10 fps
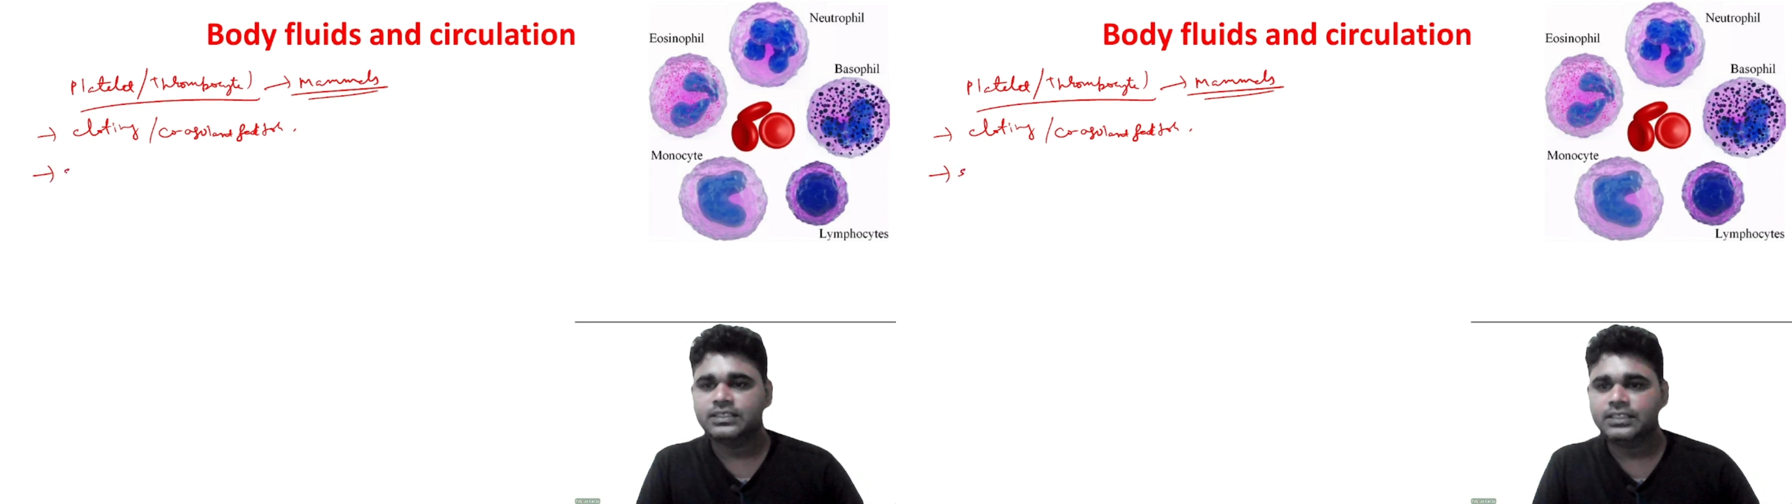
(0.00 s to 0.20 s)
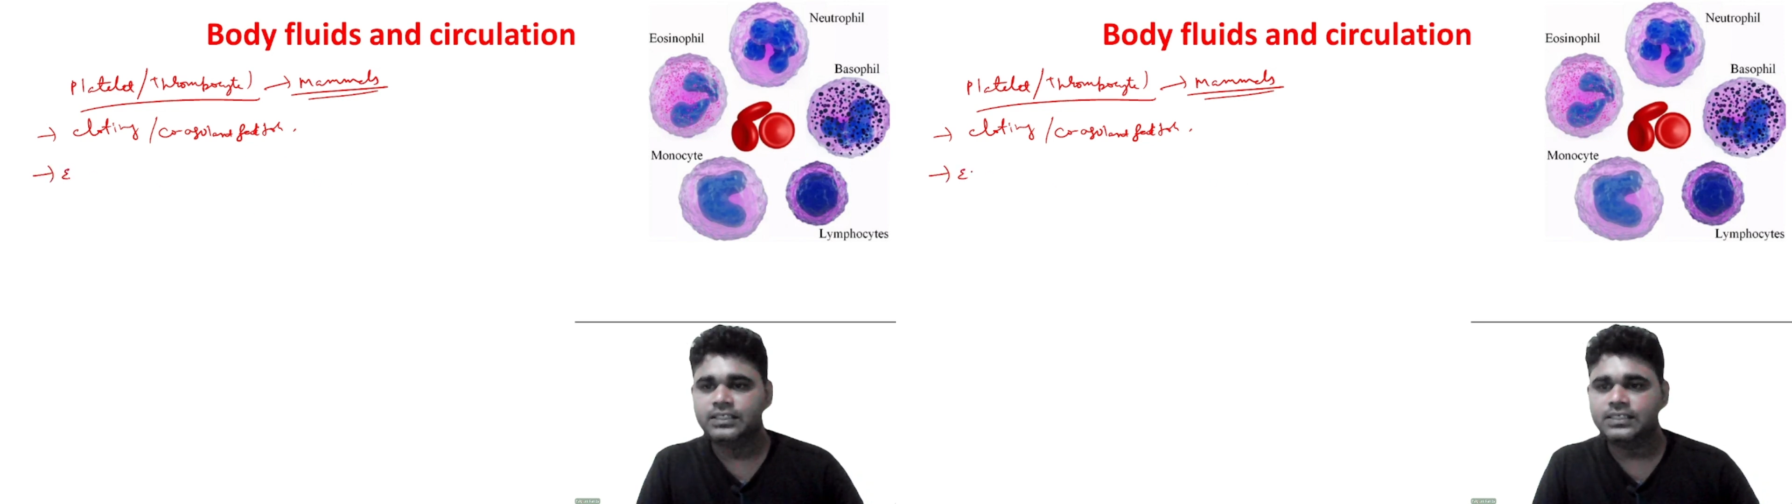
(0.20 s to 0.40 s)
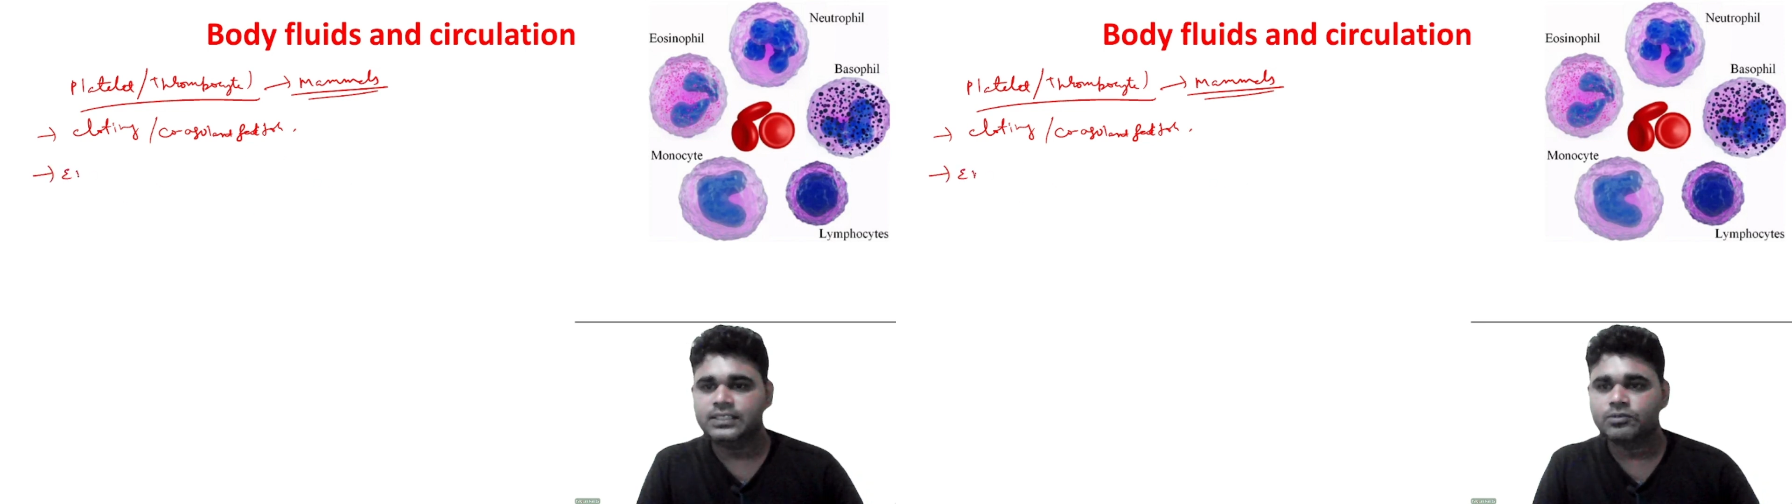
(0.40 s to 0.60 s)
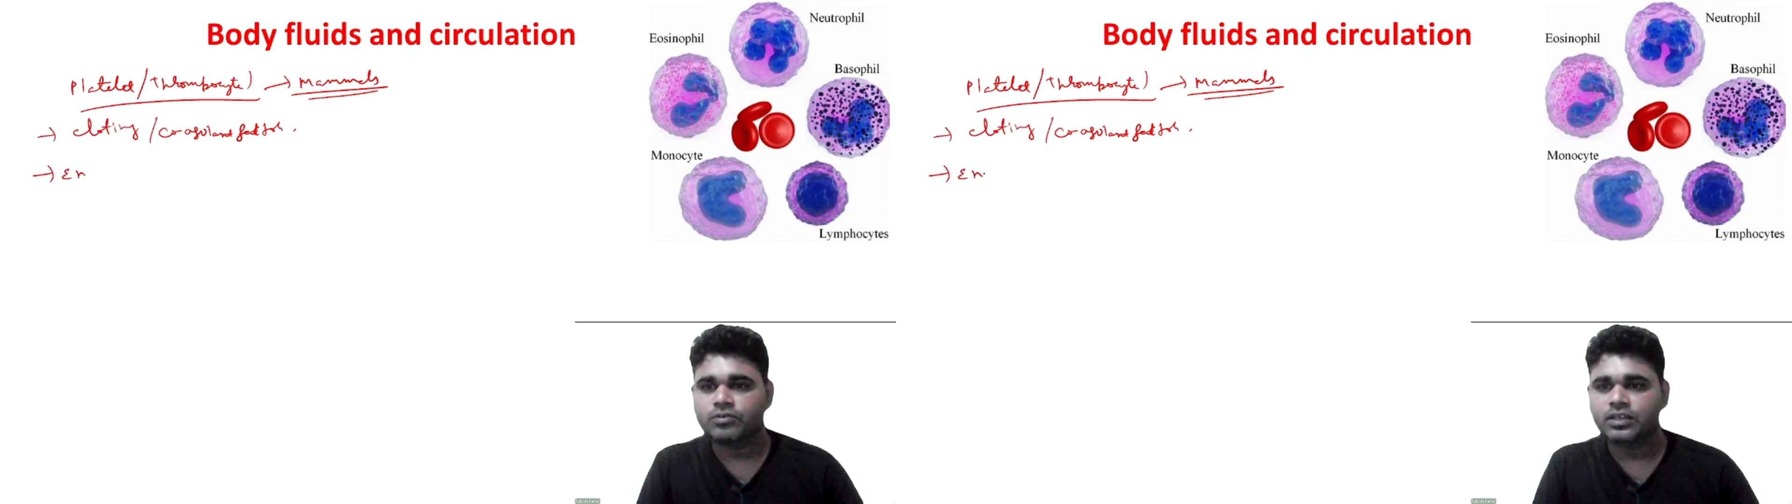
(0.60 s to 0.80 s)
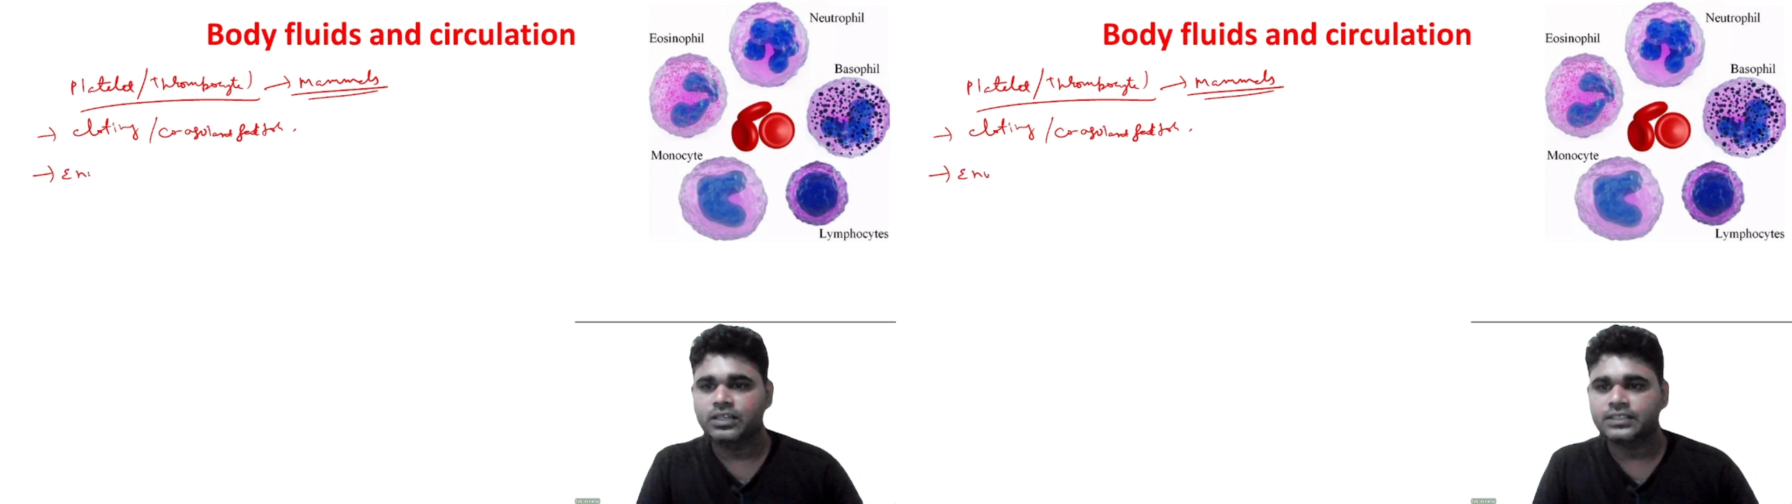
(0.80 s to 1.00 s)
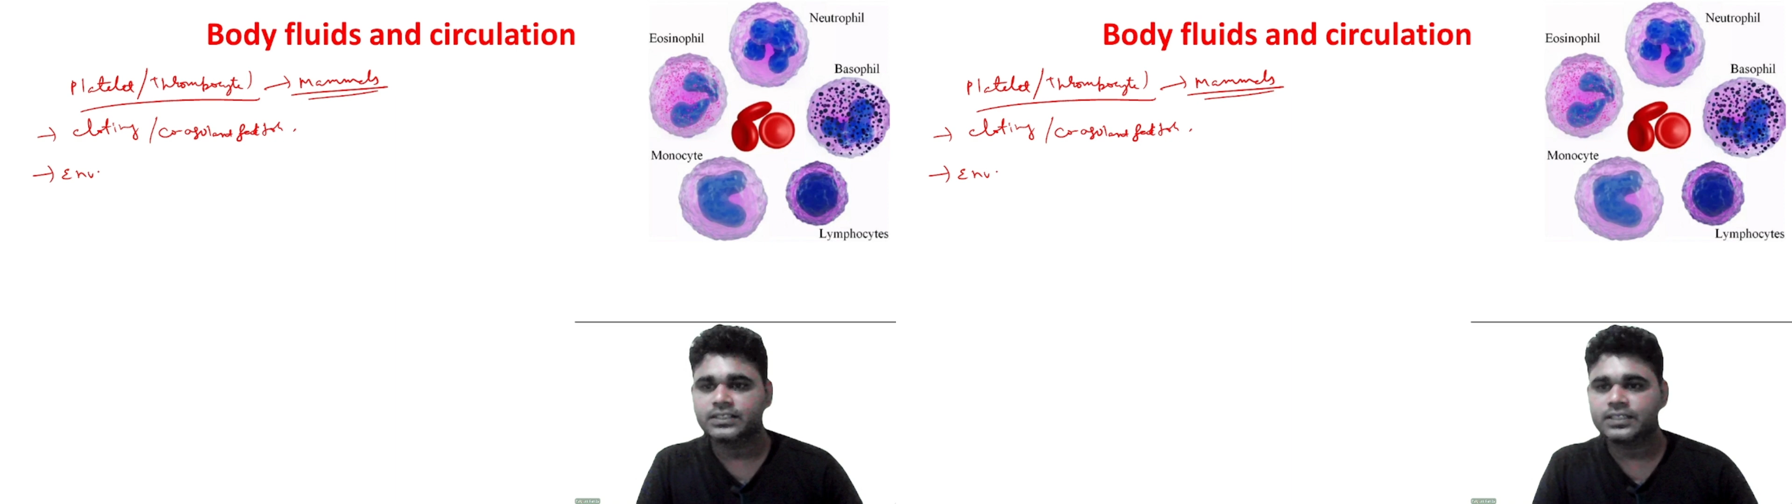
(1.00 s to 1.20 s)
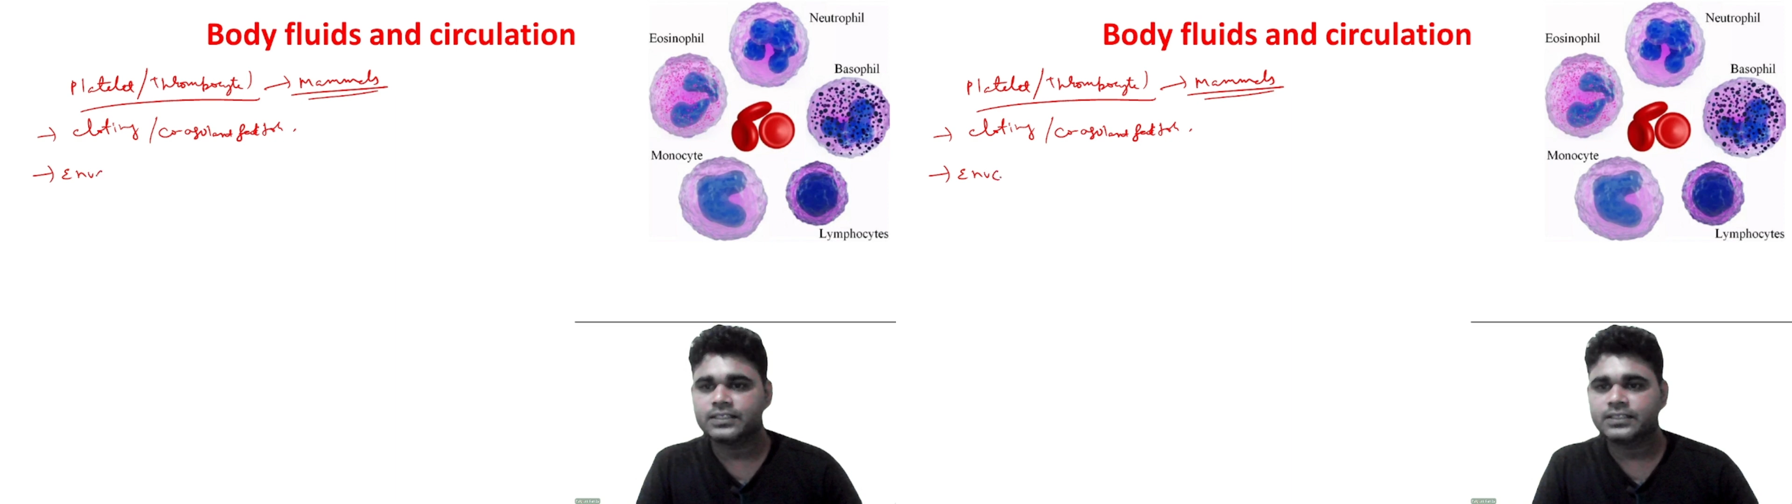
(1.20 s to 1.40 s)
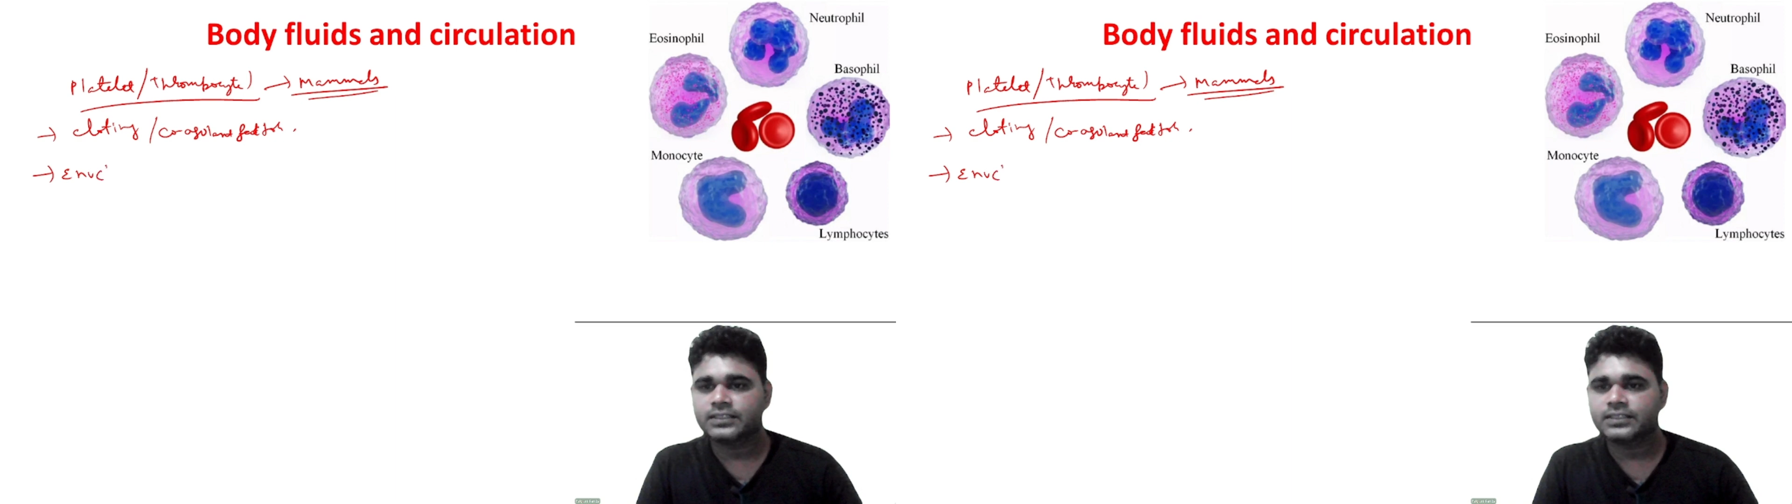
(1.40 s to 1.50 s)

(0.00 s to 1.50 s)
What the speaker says: enucleated